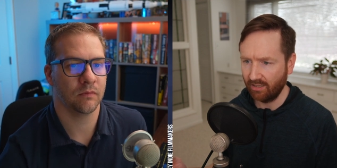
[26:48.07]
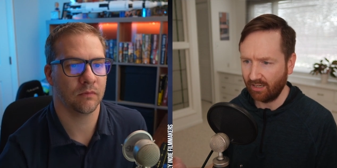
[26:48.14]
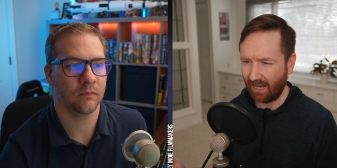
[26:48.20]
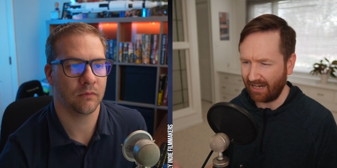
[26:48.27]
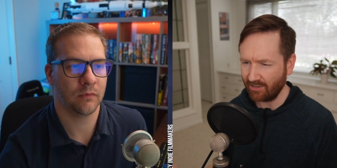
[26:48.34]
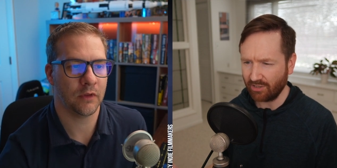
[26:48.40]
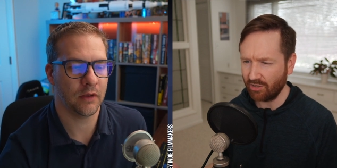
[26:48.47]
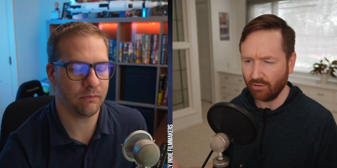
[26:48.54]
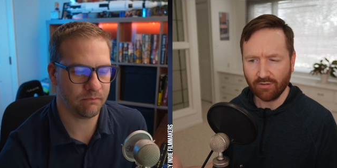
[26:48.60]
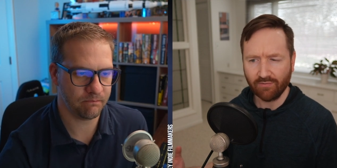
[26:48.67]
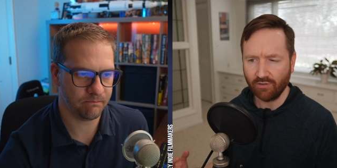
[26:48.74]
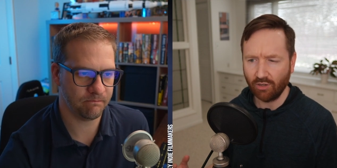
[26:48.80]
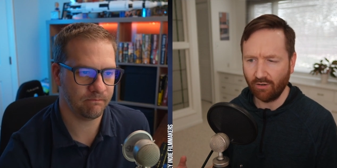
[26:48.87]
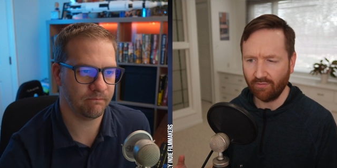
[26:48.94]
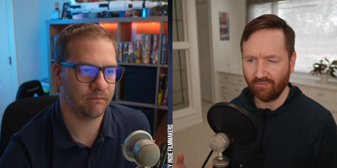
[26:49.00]
Speaker 1: I actually yep. don't even
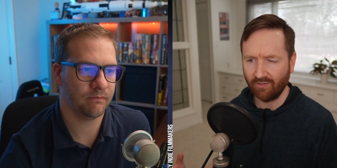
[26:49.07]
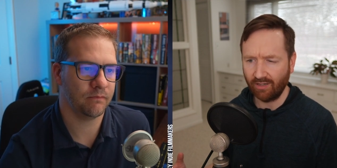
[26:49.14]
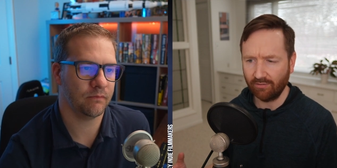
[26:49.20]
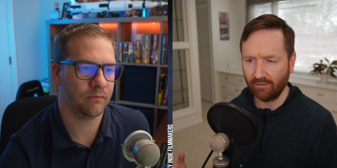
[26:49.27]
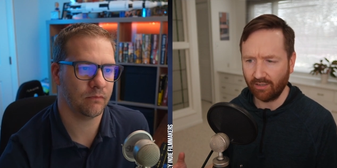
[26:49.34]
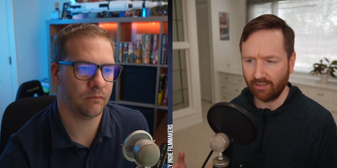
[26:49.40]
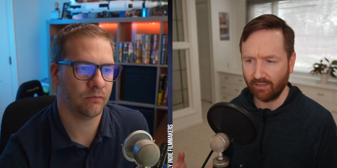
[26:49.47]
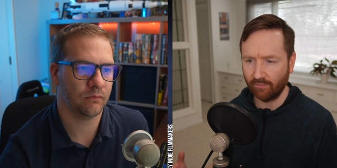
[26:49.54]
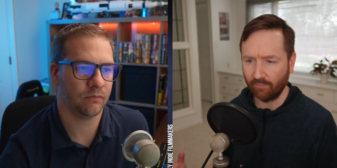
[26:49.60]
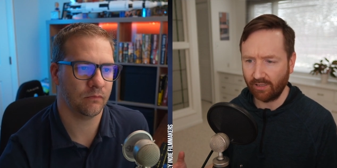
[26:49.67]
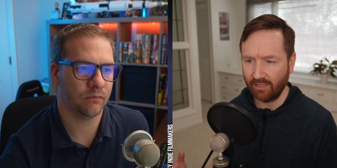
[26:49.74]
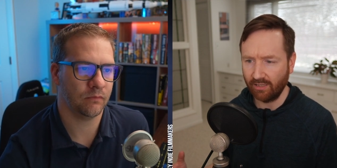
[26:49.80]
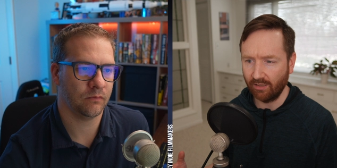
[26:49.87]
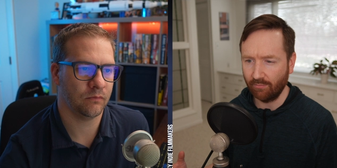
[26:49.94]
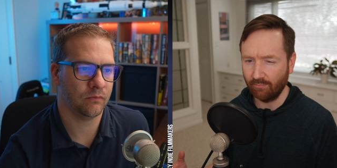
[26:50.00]
know if Final Cut can read
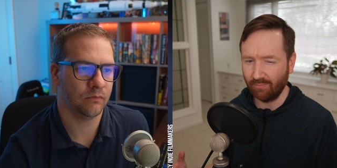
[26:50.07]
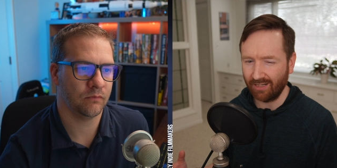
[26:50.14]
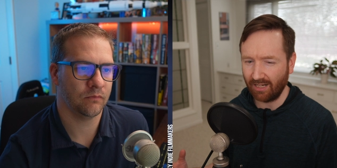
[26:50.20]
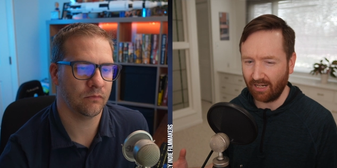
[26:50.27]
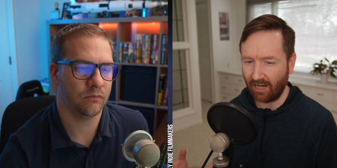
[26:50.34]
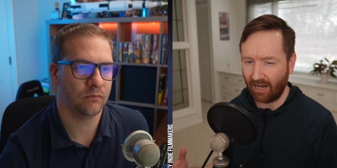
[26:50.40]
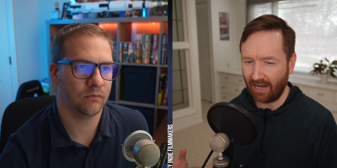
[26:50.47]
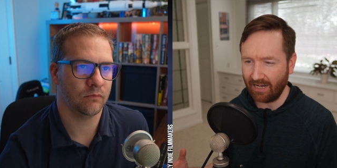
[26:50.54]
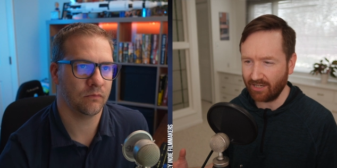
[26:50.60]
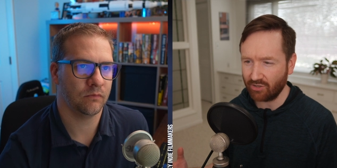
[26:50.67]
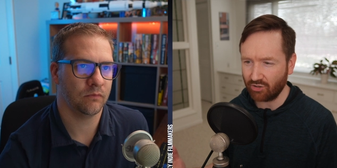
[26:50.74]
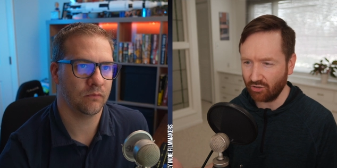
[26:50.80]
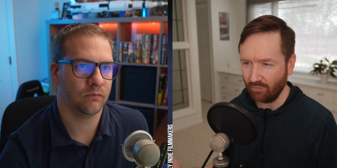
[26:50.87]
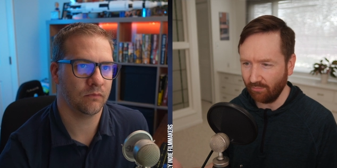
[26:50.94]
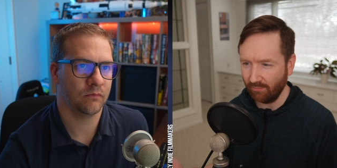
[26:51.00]
them, but I
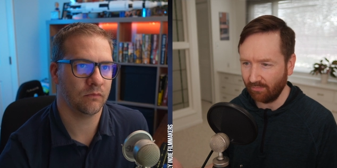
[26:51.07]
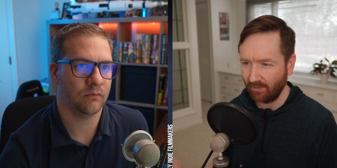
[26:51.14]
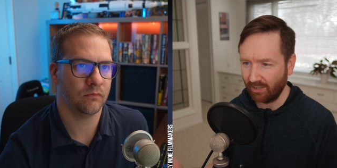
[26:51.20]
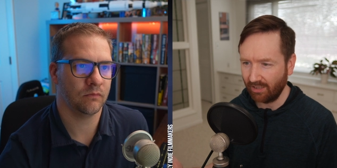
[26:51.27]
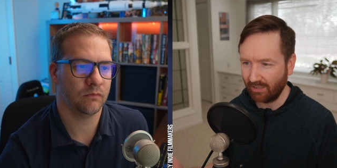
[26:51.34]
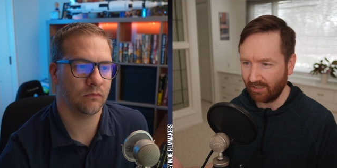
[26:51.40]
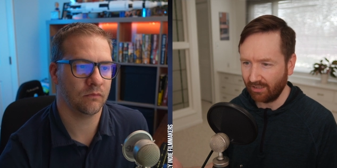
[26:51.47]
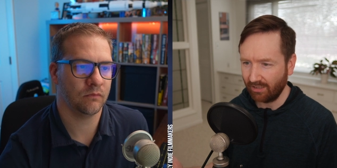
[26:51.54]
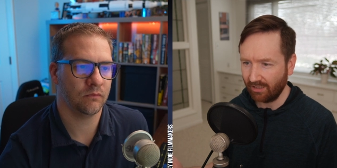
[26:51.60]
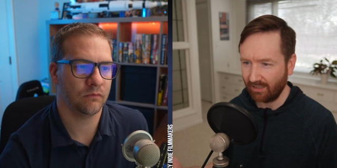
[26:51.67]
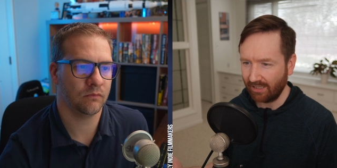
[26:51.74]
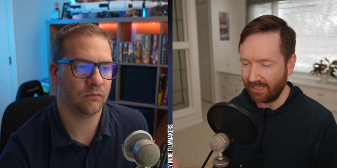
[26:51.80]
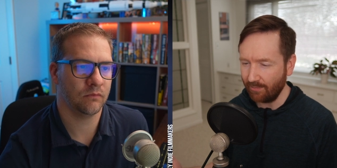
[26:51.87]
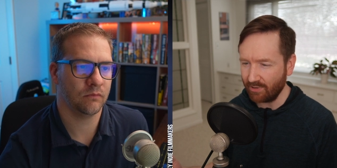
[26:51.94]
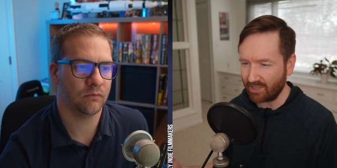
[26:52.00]
assume
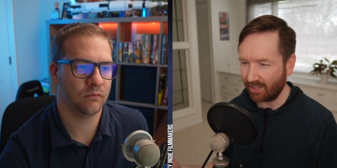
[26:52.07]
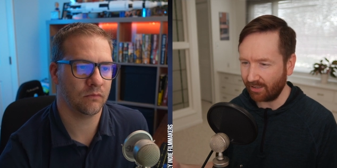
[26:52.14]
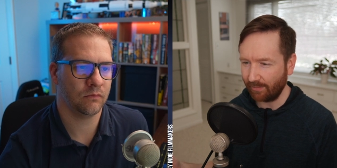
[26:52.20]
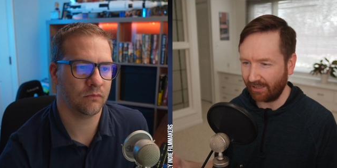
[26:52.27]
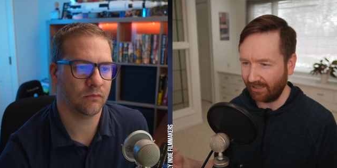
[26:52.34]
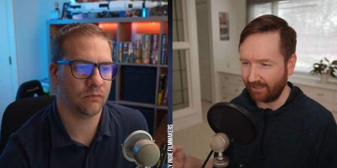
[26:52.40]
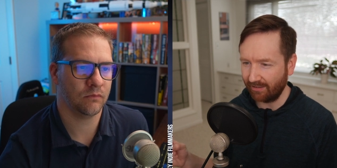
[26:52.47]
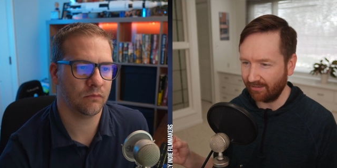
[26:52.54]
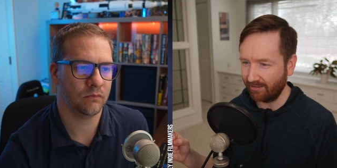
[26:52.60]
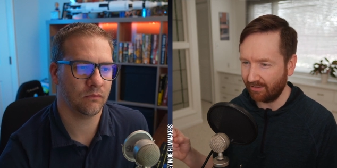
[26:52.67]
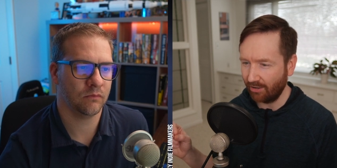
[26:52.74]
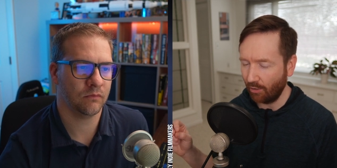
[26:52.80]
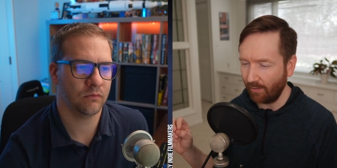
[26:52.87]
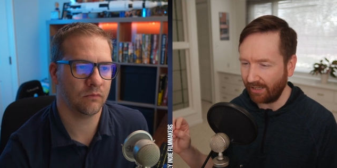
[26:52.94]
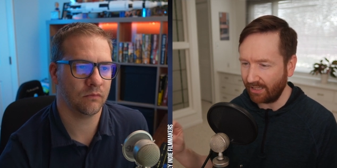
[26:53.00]
he was talking about like
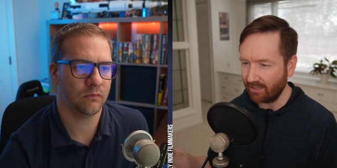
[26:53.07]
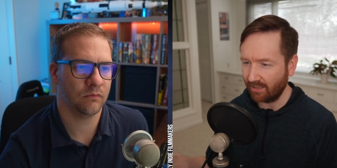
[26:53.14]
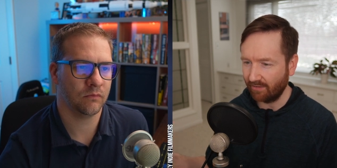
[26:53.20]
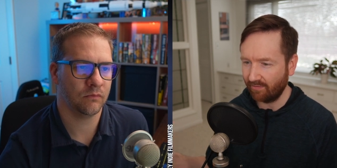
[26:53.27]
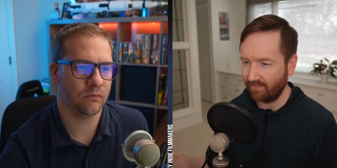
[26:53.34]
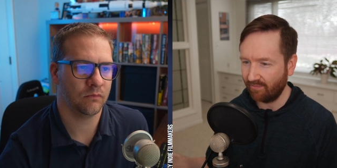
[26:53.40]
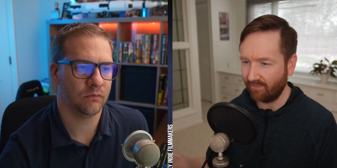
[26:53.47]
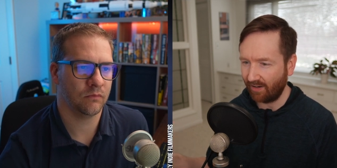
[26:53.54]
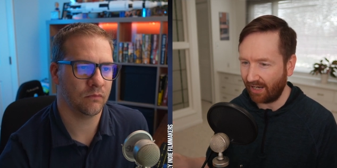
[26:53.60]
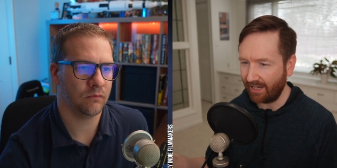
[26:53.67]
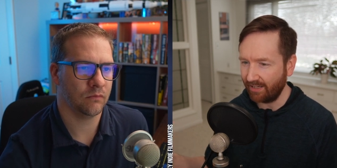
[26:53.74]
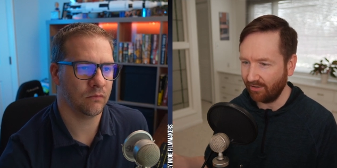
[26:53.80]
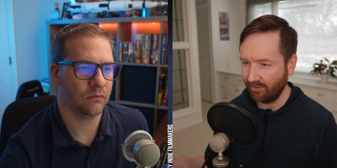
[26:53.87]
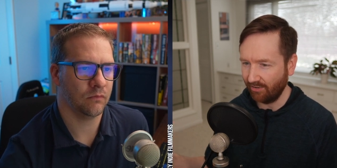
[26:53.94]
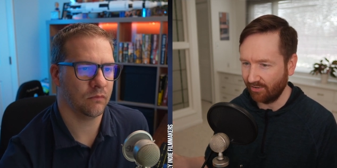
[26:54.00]
going into the
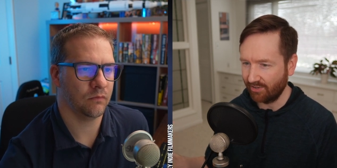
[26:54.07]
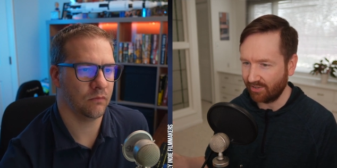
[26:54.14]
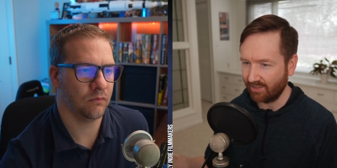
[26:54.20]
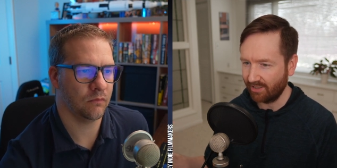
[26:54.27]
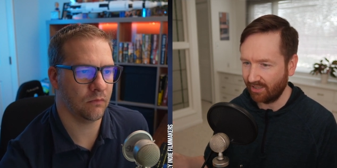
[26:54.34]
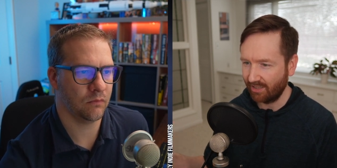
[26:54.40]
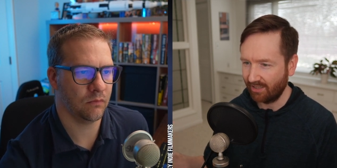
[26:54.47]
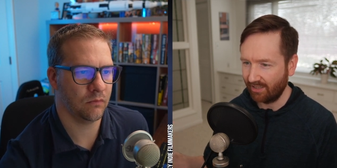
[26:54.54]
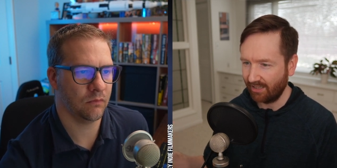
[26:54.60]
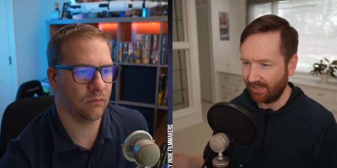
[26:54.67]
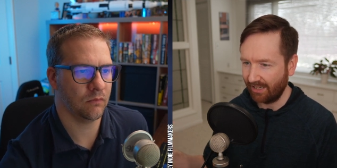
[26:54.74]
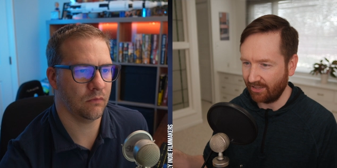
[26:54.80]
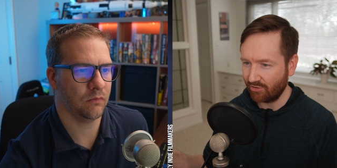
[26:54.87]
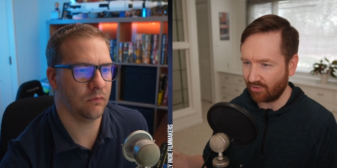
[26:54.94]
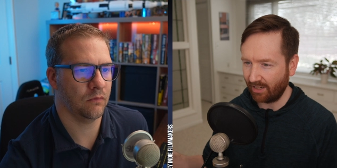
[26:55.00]
files
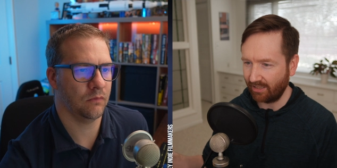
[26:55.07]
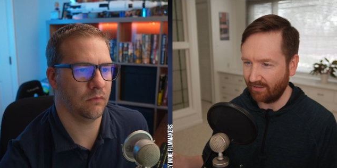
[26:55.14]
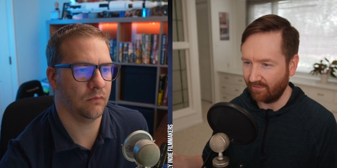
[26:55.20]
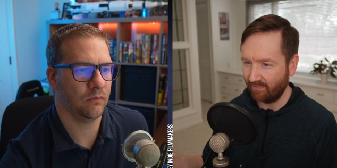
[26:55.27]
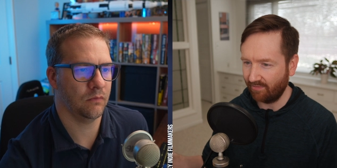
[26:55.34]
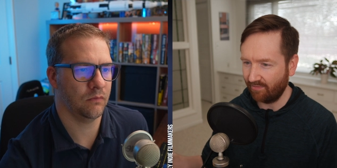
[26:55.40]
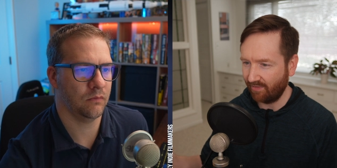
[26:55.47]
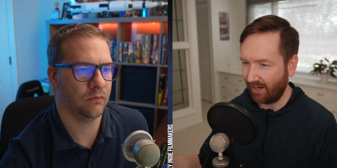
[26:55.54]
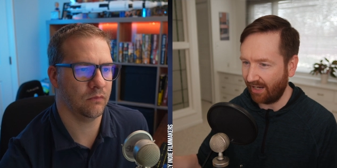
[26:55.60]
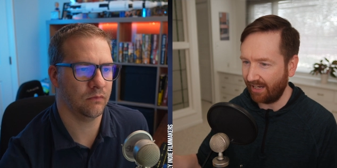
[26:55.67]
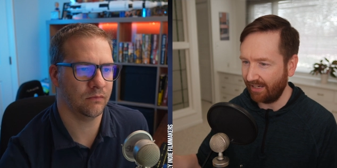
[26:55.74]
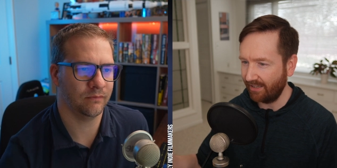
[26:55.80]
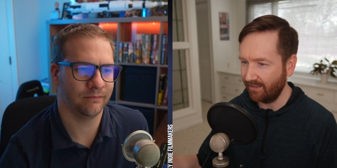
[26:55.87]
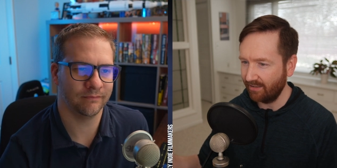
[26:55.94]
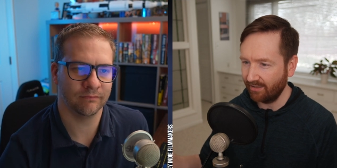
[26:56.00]
and trying to
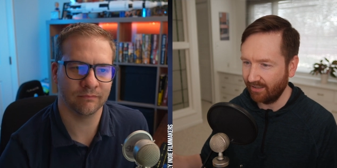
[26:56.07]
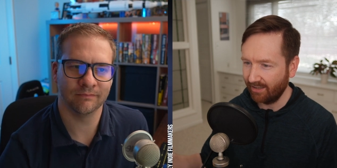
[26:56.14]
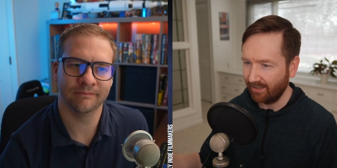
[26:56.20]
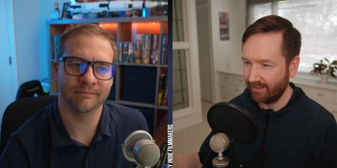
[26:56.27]
find